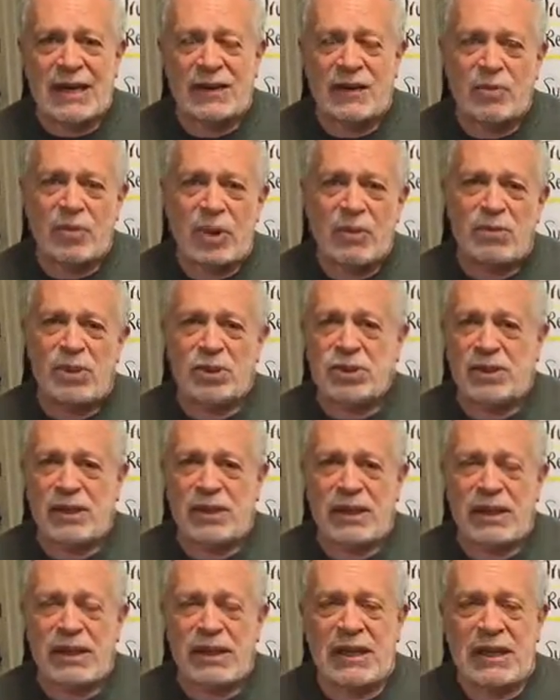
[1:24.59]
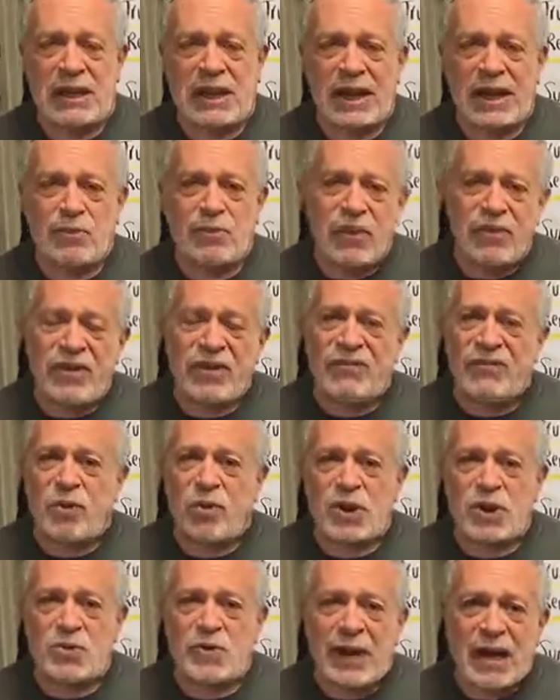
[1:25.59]
the publisher and moving
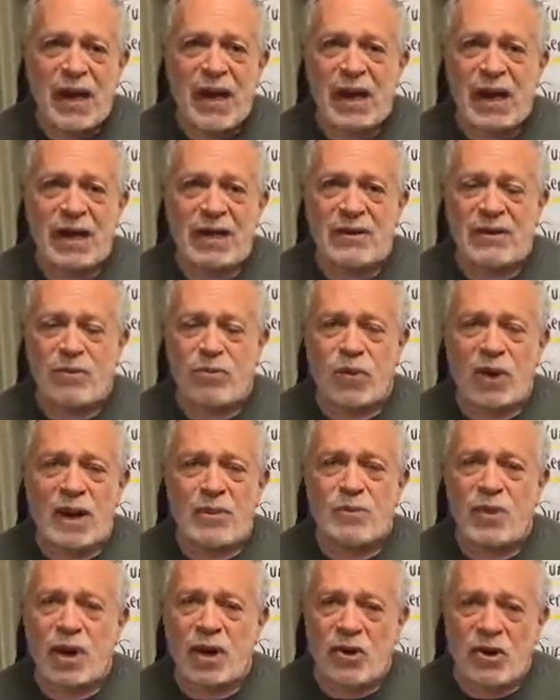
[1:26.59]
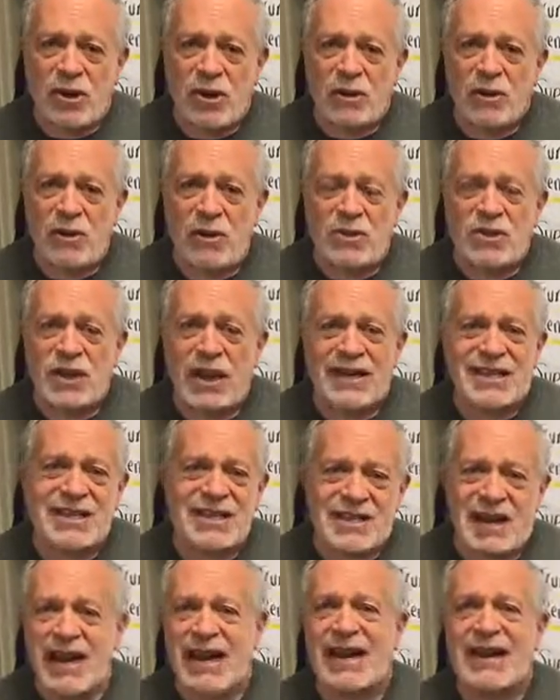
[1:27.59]
force behind Breitbart News and
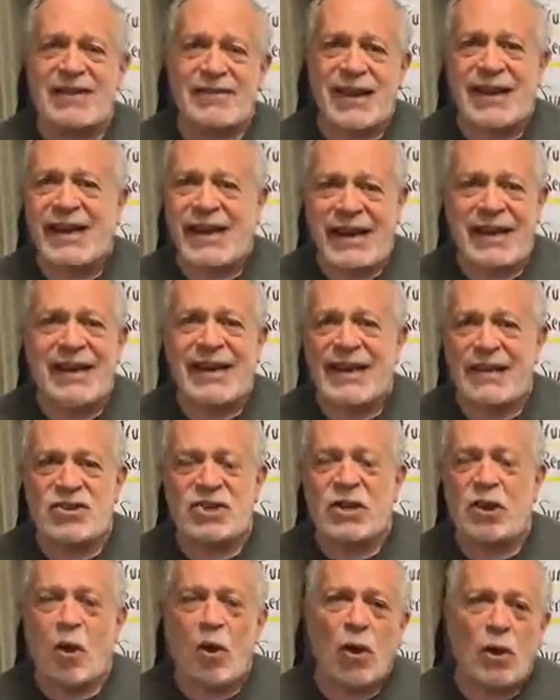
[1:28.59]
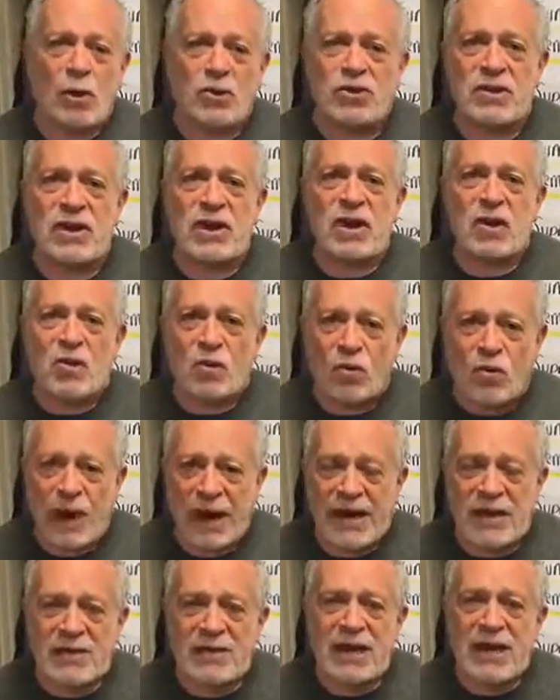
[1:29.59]
saying that it is an
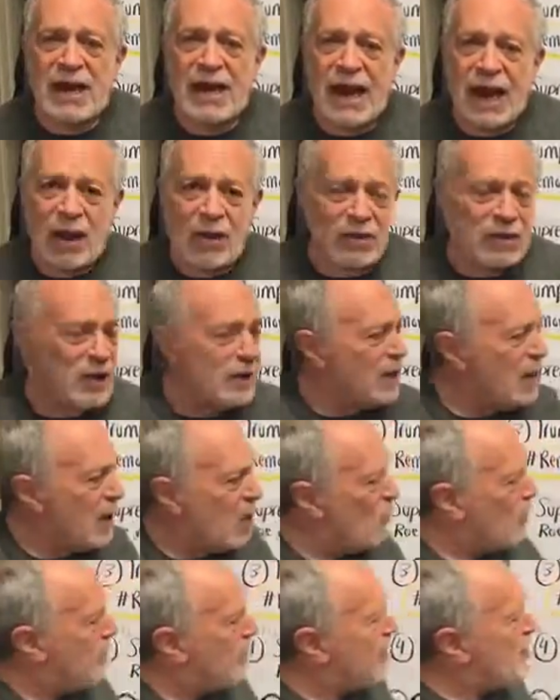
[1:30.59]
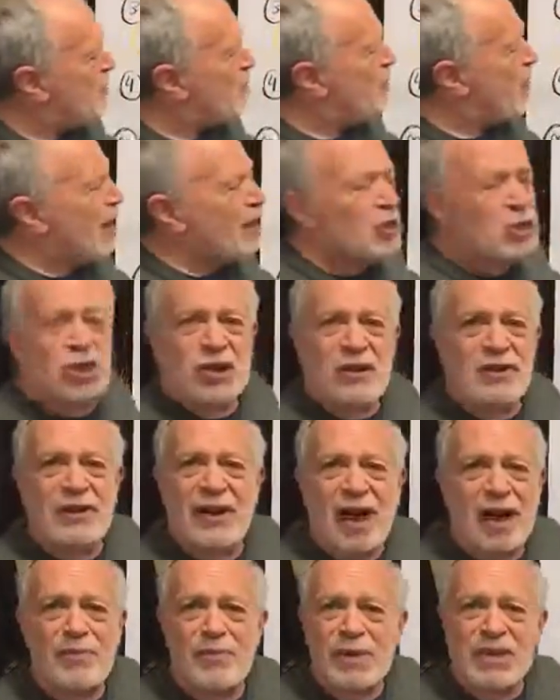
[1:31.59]
alt-right outlet. Well, this man should
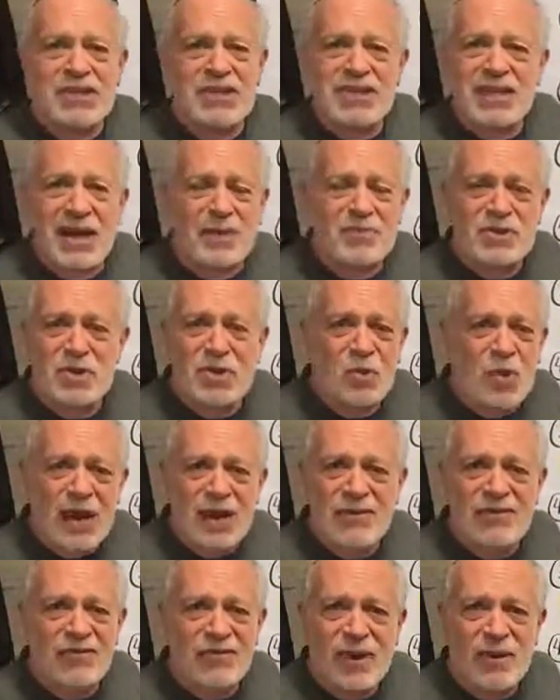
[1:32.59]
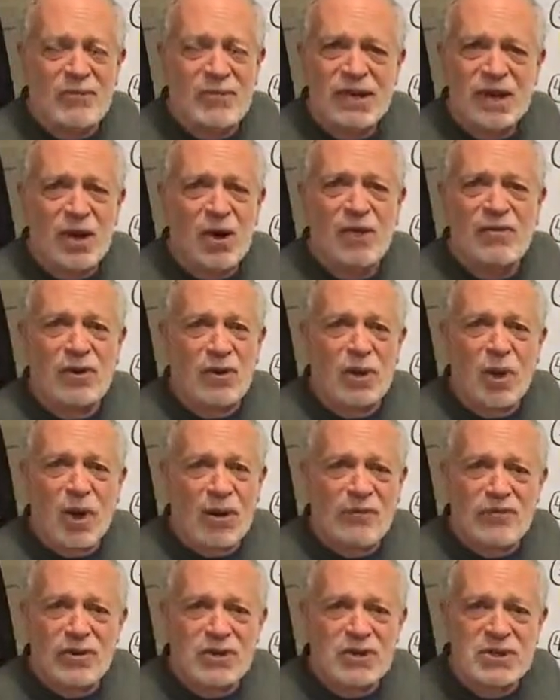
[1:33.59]
not be steps away from the Oval
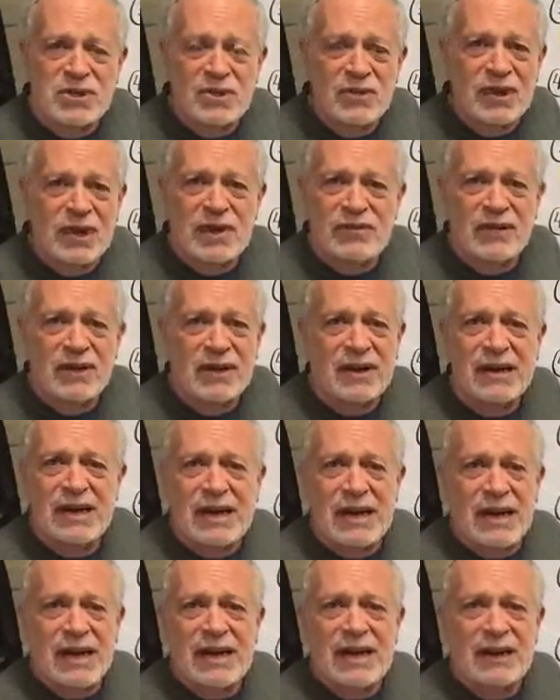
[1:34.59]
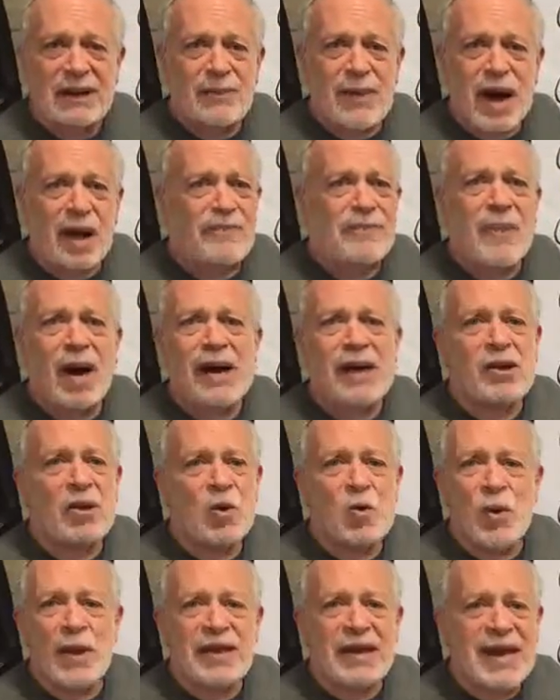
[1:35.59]
Office or even a mile
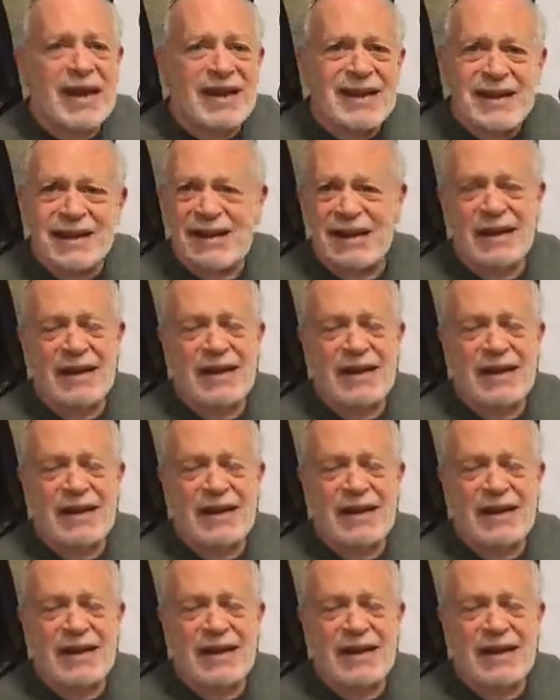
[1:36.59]
within